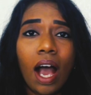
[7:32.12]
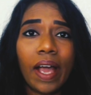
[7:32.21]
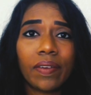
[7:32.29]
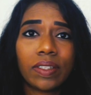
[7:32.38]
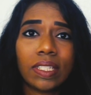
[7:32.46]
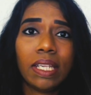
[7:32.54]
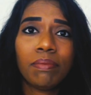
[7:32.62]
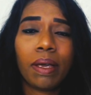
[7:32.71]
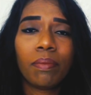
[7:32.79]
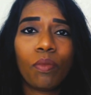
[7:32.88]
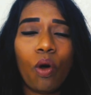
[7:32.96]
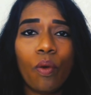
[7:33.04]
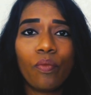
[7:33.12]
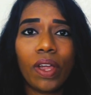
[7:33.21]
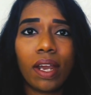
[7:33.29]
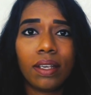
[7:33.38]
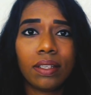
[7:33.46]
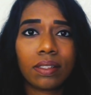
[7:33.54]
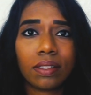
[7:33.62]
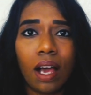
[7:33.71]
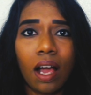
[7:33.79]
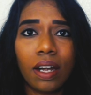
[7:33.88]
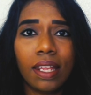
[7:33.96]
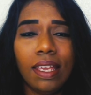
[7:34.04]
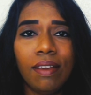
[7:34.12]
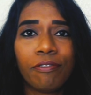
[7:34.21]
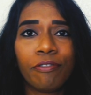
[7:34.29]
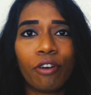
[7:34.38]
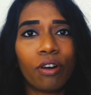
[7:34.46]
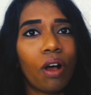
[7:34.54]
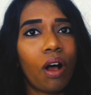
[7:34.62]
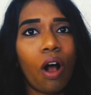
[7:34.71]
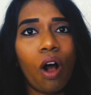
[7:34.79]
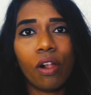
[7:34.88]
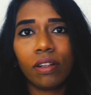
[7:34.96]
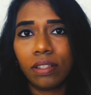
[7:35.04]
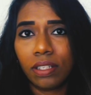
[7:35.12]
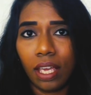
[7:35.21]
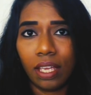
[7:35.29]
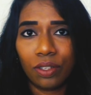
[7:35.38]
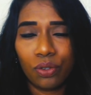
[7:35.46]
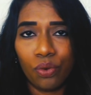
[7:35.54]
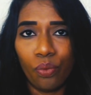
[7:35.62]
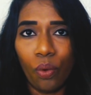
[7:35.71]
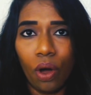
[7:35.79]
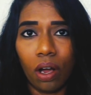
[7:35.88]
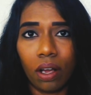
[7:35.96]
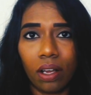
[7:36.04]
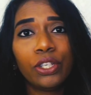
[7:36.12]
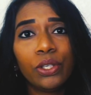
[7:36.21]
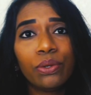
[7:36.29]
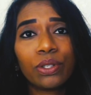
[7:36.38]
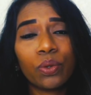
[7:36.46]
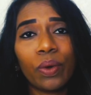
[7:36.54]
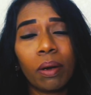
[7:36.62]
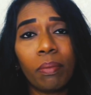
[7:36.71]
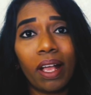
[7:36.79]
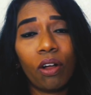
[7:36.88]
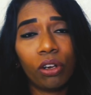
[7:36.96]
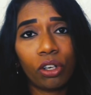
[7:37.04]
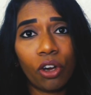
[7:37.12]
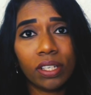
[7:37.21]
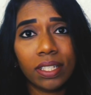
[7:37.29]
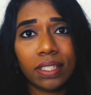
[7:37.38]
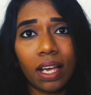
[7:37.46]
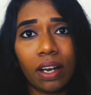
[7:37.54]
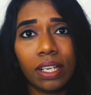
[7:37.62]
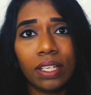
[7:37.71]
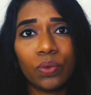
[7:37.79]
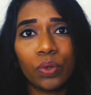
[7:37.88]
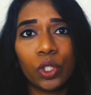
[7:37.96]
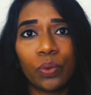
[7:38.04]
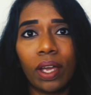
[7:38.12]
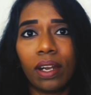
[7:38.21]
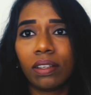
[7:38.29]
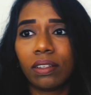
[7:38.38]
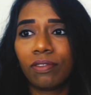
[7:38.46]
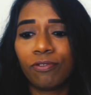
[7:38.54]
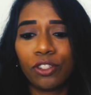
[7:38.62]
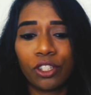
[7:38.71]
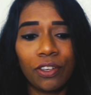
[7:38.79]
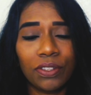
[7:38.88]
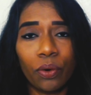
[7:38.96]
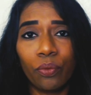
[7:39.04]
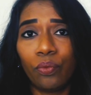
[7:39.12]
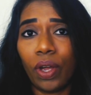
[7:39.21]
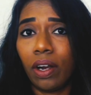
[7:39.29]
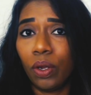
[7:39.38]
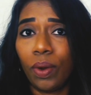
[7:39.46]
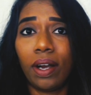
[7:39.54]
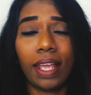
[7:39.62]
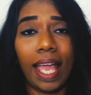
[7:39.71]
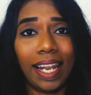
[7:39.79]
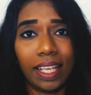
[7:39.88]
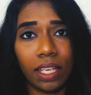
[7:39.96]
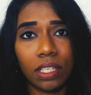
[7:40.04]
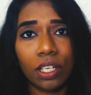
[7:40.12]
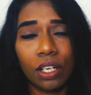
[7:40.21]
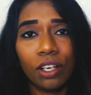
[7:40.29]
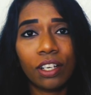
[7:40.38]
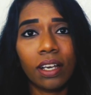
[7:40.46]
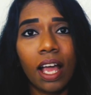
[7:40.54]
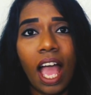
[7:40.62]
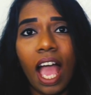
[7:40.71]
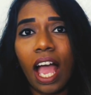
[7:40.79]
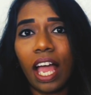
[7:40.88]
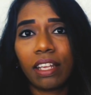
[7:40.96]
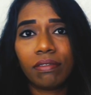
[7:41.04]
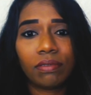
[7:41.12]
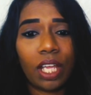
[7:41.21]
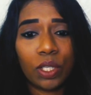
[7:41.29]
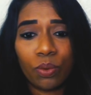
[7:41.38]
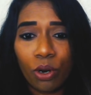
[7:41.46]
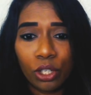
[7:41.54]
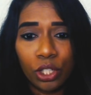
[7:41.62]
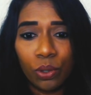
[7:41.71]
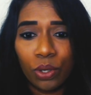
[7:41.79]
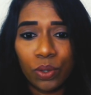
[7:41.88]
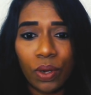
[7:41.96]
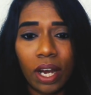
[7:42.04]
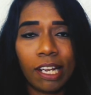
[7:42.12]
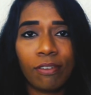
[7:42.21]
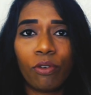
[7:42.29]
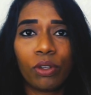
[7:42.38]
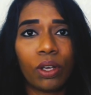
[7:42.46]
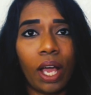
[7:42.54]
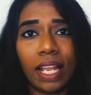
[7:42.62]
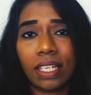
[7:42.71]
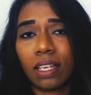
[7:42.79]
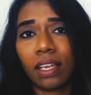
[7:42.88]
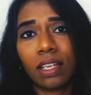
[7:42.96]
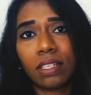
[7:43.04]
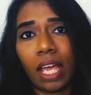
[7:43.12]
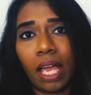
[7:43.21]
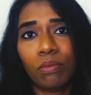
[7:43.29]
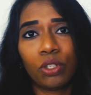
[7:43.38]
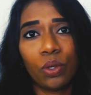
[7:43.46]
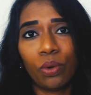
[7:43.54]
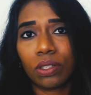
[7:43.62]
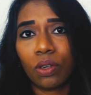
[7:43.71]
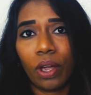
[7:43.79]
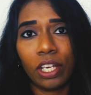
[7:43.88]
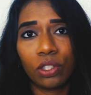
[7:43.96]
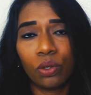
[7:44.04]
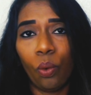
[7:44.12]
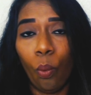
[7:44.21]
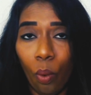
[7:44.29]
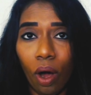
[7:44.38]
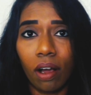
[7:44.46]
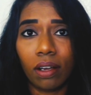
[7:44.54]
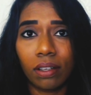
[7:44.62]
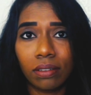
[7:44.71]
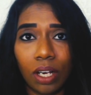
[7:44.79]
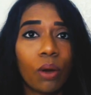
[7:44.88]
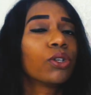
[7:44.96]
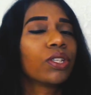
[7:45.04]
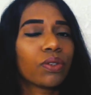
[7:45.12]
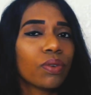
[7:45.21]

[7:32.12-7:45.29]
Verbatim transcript: I've seen my mom wearing sari for all days to work. She used to wear Bengal cotton saris which were which gives a very very elegant look and that's what she was wearing for the entire time she was going to work now she's